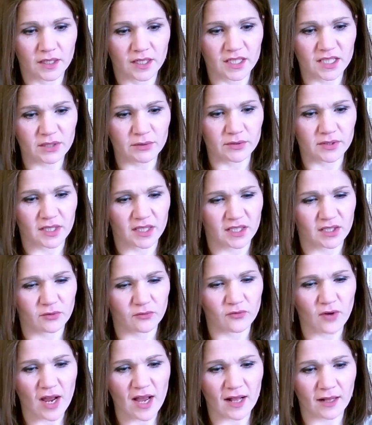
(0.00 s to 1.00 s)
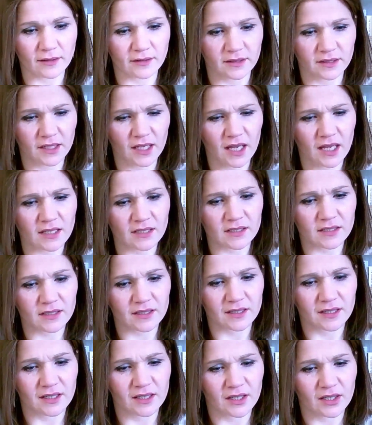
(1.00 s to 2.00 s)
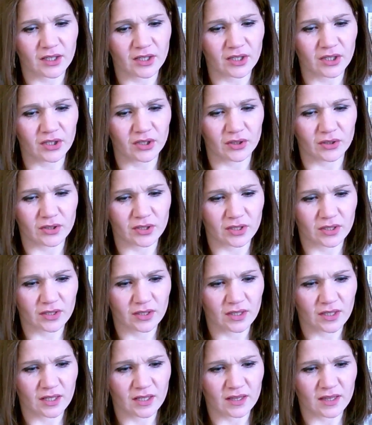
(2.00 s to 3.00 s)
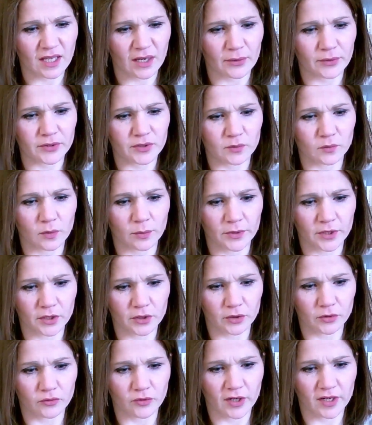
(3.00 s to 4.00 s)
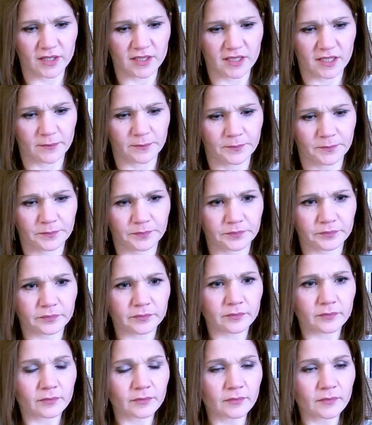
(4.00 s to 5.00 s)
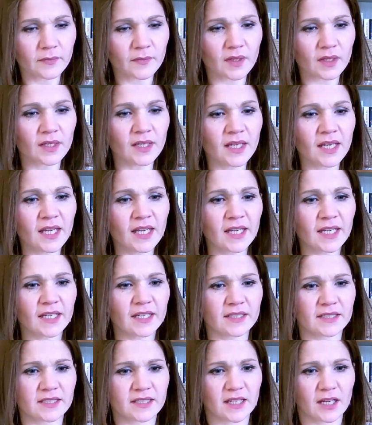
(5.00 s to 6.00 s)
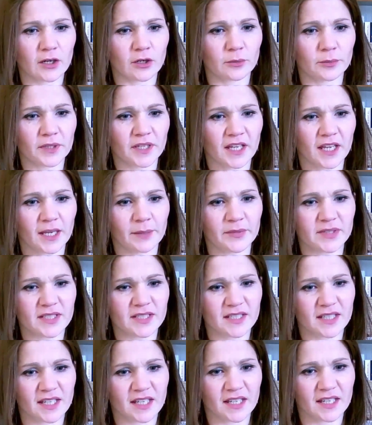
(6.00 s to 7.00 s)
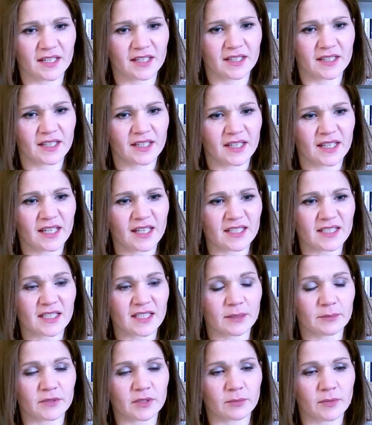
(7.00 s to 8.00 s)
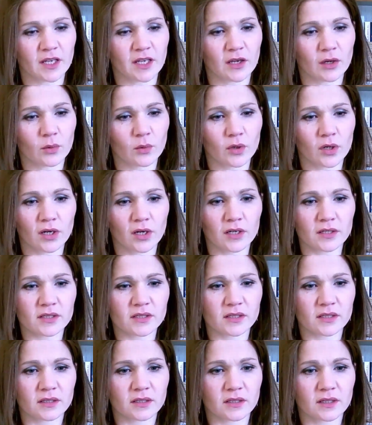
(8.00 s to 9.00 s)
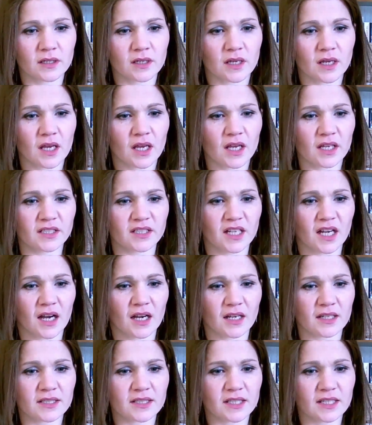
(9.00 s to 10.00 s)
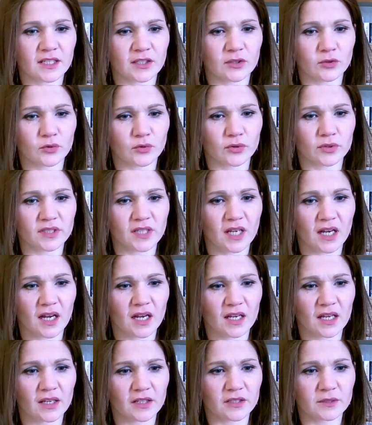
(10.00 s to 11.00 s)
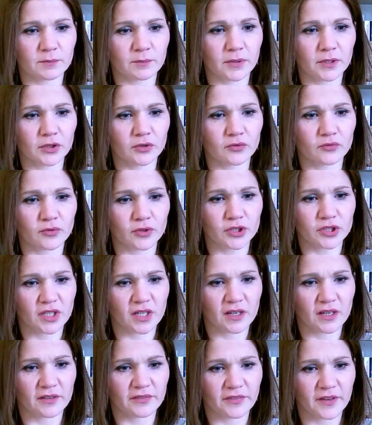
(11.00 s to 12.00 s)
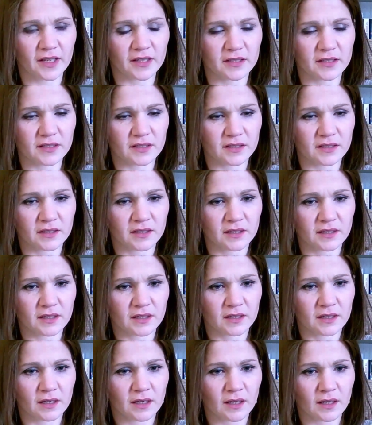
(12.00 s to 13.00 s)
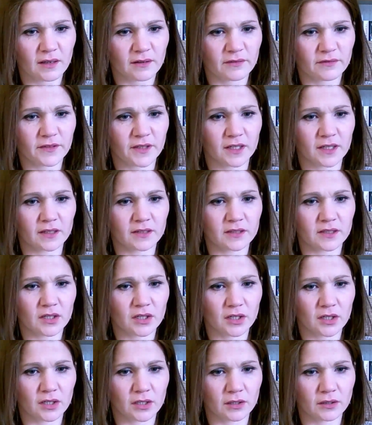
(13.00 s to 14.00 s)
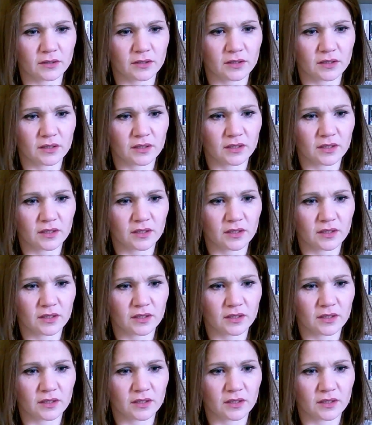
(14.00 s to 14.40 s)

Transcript: She was getting riled at last. Good. That was the woman who'd raised him. His scowl became a sneer. It seemed to make her worse. Her dark skin grew darker as blood rushed to her face. Her fingers curled.